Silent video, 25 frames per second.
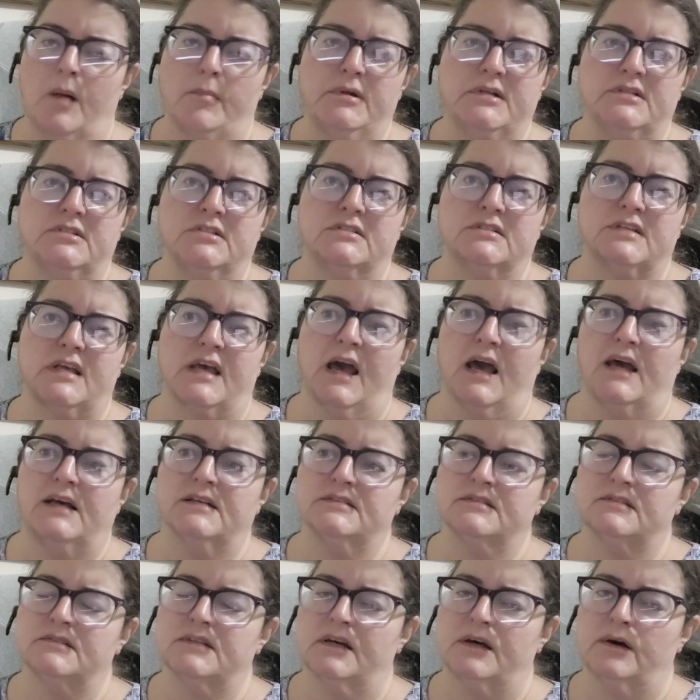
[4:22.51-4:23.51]
much is
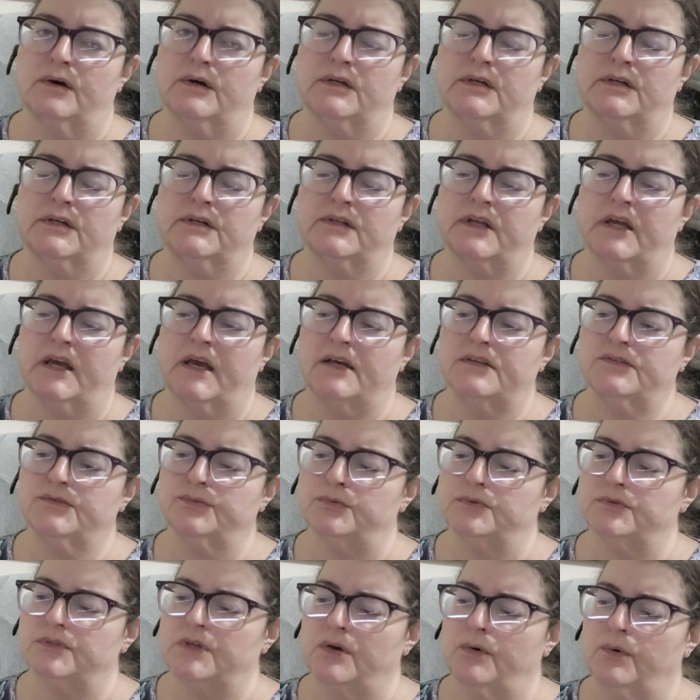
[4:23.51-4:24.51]
gas now? I heard gas
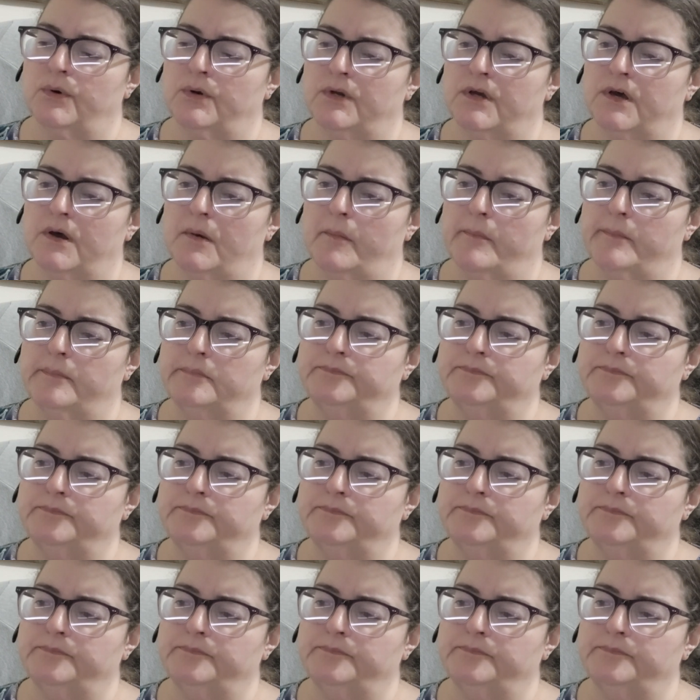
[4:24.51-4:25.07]
was going up.